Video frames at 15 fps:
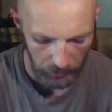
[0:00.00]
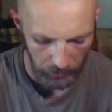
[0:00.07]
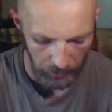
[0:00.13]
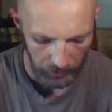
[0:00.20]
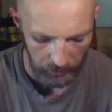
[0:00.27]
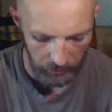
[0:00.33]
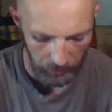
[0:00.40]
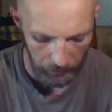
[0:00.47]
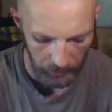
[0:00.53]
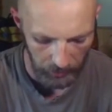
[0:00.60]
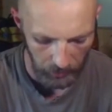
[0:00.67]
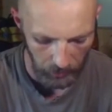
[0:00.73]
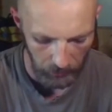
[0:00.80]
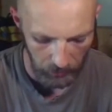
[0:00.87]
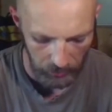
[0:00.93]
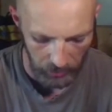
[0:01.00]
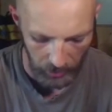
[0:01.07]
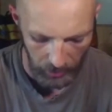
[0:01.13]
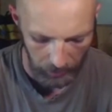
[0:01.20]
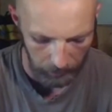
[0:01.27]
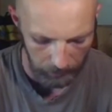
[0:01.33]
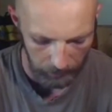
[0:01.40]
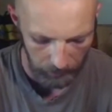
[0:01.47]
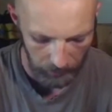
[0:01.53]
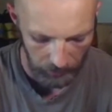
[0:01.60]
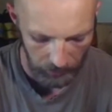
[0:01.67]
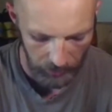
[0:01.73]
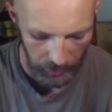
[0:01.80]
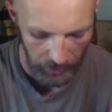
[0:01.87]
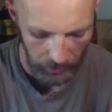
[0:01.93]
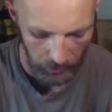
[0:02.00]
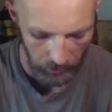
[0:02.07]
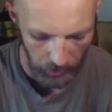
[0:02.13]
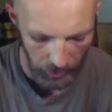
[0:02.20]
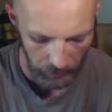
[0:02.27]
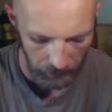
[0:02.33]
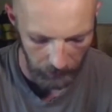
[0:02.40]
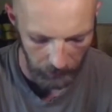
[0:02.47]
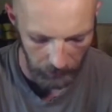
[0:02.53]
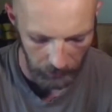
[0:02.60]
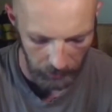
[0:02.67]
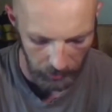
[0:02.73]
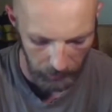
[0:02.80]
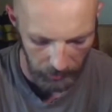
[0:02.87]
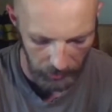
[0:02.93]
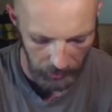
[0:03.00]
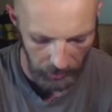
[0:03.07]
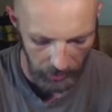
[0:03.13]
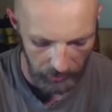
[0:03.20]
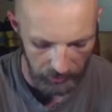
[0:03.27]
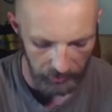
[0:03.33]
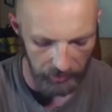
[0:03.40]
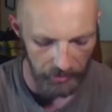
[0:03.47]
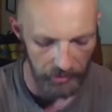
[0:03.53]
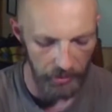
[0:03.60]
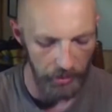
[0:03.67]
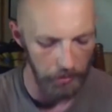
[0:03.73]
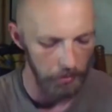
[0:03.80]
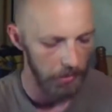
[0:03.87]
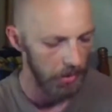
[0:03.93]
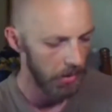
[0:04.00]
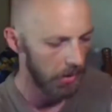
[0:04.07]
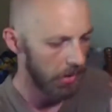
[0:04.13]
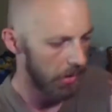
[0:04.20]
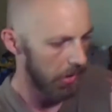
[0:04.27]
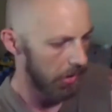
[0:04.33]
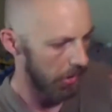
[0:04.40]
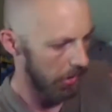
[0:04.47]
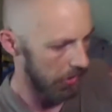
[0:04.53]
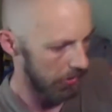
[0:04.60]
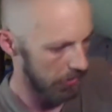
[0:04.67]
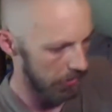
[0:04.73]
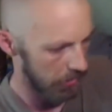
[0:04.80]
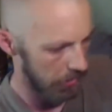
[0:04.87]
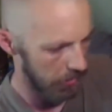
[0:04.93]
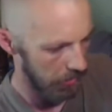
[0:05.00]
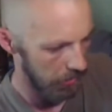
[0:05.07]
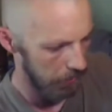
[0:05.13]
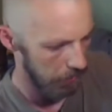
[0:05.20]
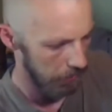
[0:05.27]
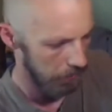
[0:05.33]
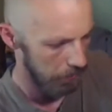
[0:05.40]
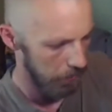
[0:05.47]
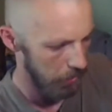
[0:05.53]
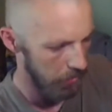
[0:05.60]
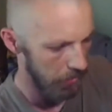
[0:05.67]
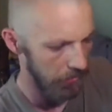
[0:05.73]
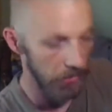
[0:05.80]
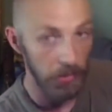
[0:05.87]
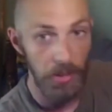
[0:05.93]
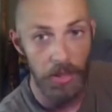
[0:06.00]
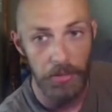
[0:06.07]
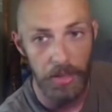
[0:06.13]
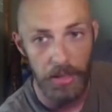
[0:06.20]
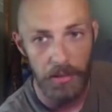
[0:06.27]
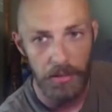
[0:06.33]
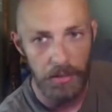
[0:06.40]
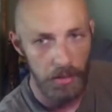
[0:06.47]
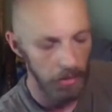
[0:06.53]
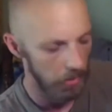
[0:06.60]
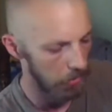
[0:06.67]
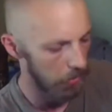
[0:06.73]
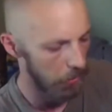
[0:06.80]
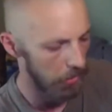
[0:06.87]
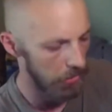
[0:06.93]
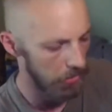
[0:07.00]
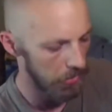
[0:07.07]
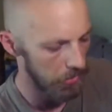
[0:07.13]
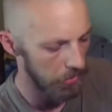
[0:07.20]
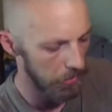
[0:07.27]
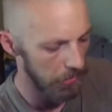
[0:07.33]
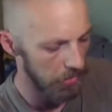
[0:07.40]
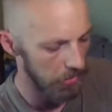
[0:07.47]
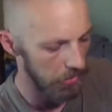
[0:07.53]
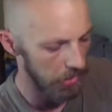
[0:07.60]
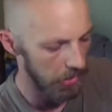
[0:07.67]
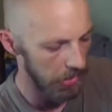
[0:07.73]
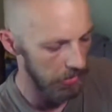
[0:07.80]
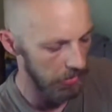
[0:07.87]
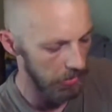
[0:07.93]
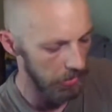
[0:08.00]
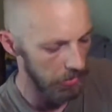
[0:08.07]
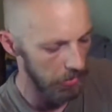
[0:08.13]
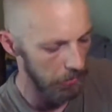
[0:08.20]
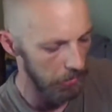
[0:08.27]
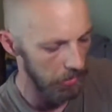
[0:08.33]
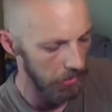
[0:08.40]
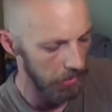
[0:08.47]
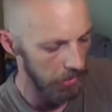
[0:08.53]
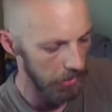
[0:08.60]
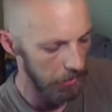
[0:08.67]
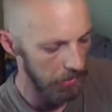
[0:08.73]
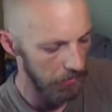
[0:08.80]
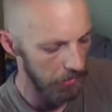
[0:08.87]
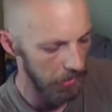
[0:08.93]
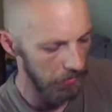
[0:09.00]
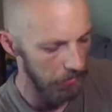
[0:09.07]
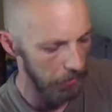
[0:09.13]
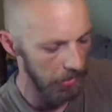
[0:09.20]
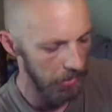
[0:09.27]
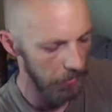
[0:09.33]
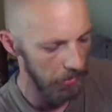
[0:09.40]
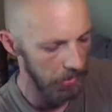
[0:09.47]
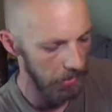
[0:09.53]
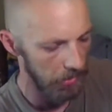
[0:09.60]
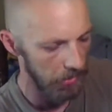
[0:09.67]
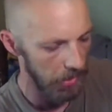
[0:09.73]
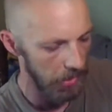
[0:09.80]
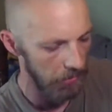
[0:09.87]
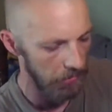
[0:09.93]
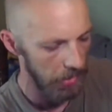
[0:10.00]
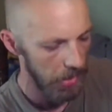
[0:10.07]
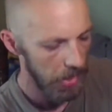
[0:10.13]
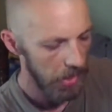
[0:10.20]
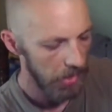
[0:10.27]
that tracks something over time, a data graph. I know there's some of you guys that see them as part of your living, what you do. Mr. Doug, I saw you jumped on there. You'd be very familiar with the graph.